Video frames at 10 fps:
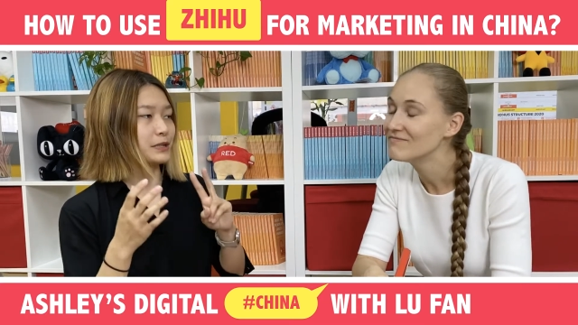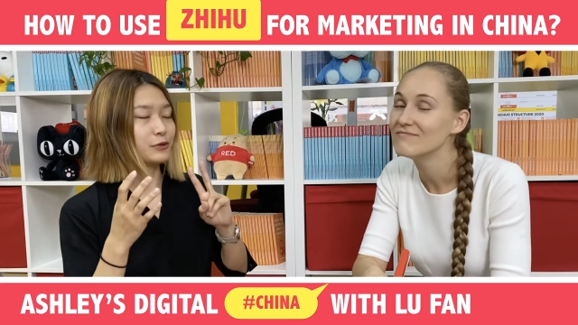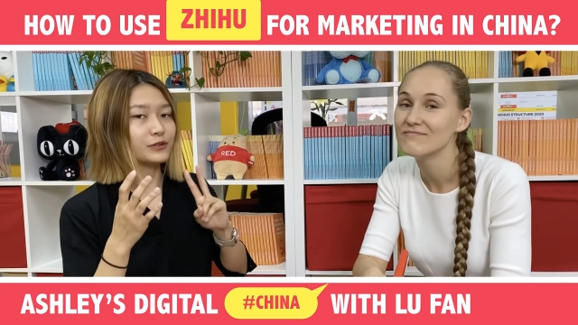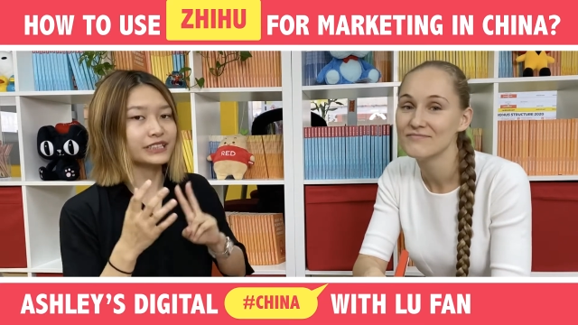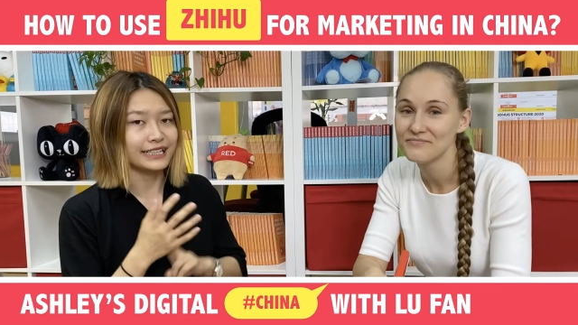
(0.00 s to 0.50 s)

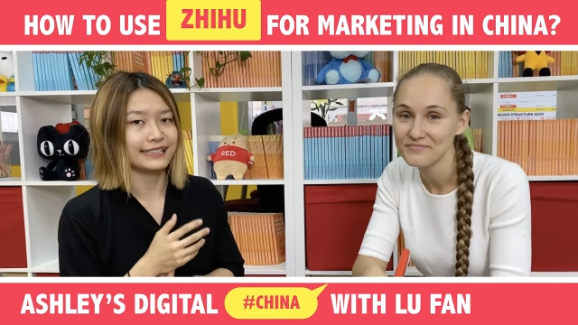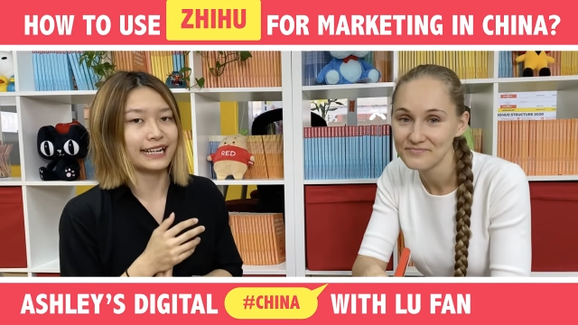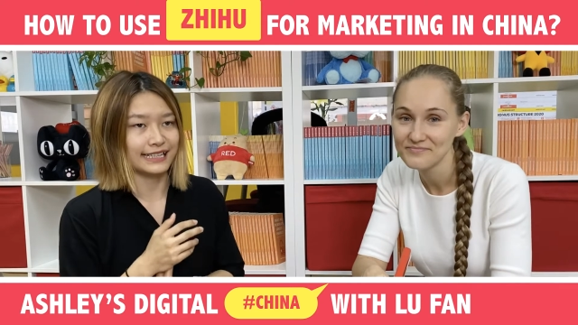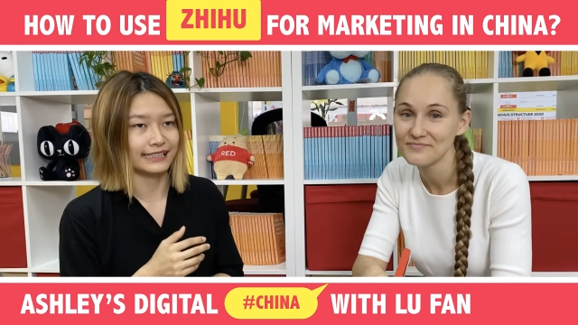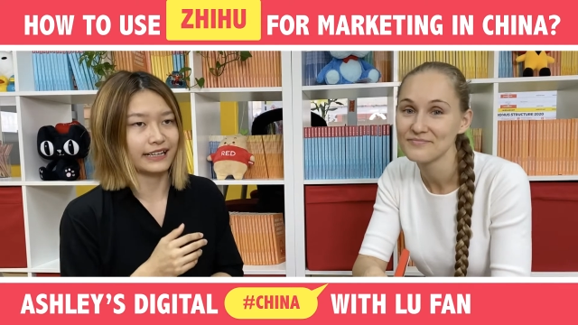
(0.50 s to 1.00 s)
Speaker 1: people
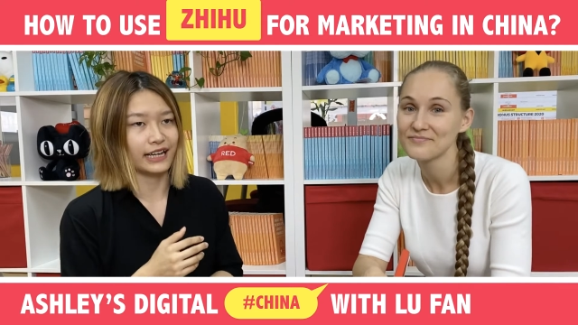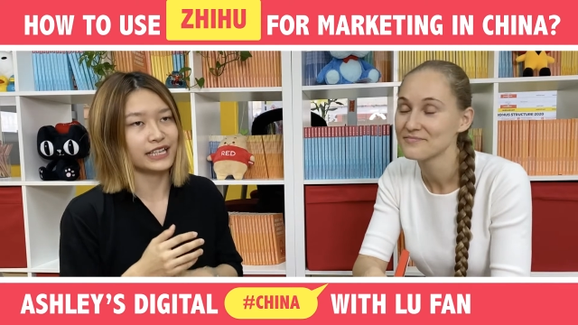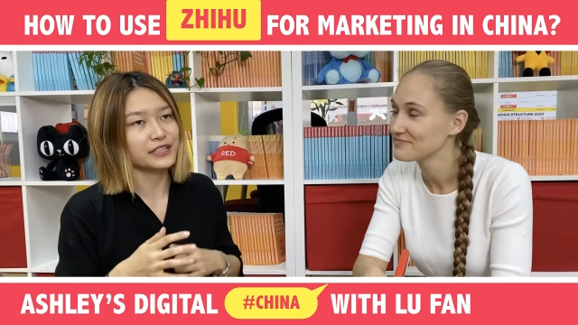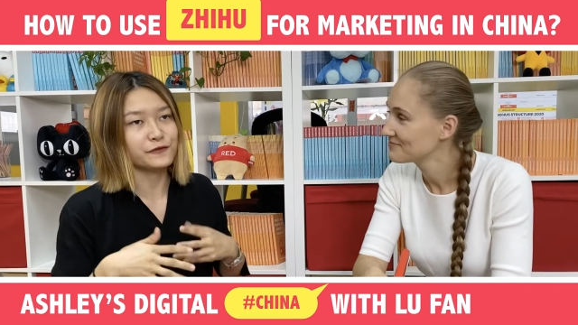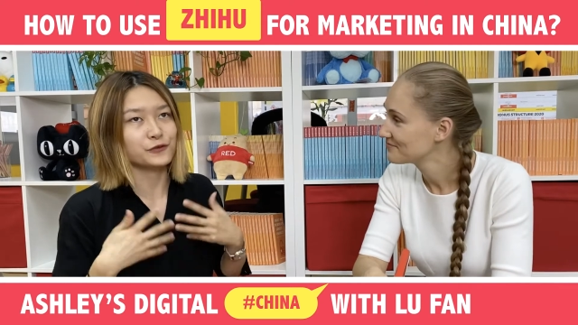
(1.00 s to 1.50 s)
discuss there.
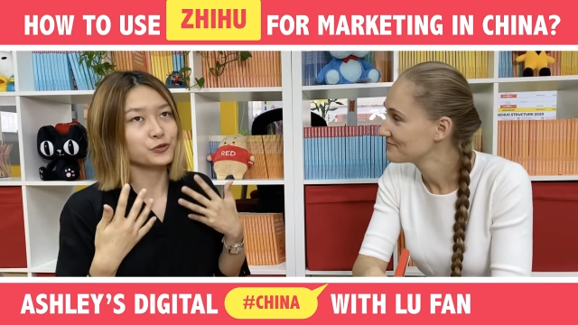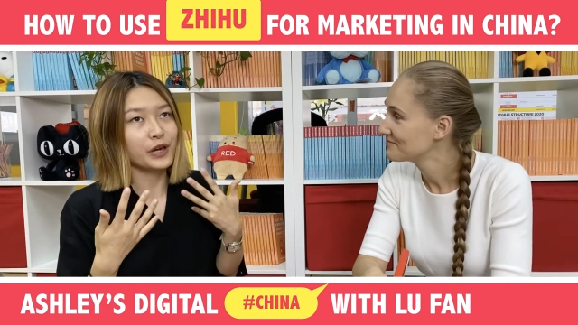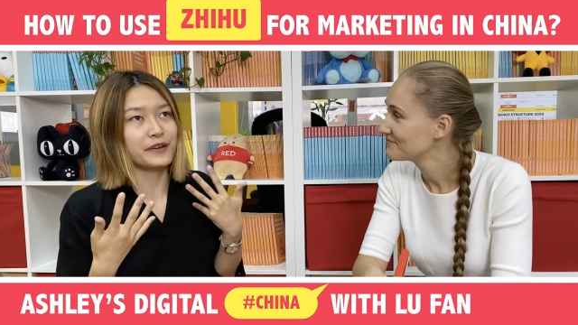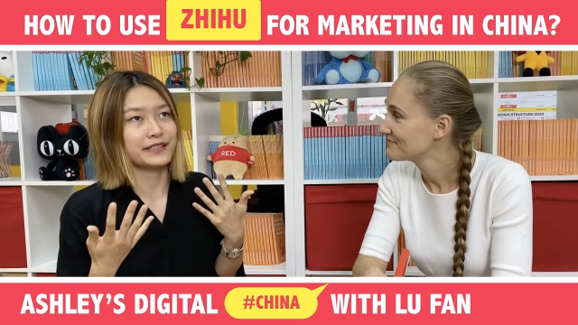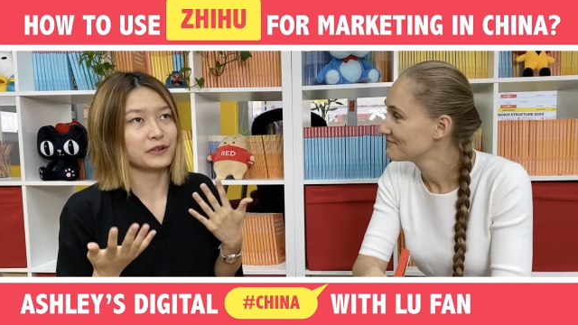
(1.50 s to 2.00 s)
And if you
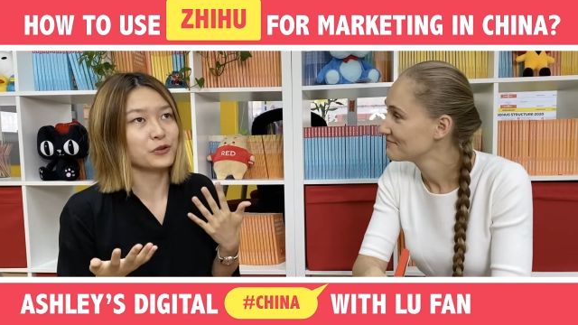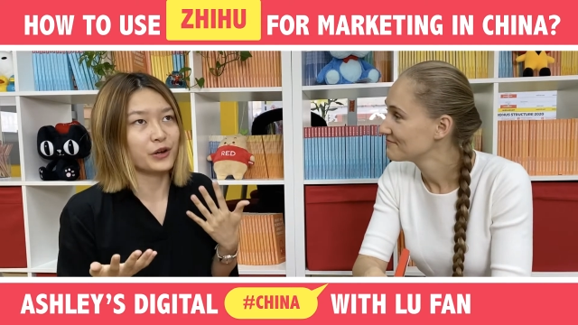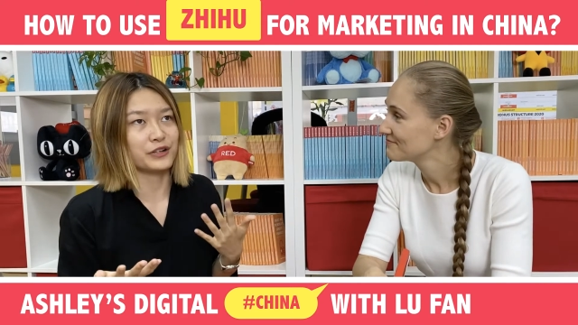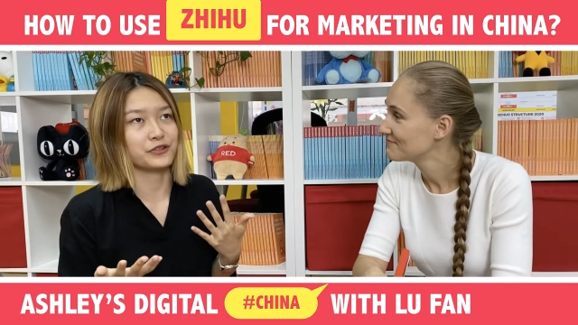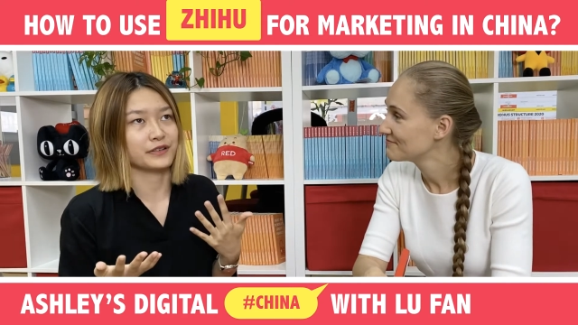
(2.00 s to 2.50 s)
have some
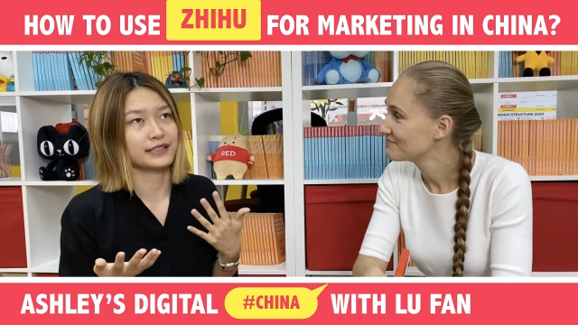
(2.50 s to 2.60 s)
questions,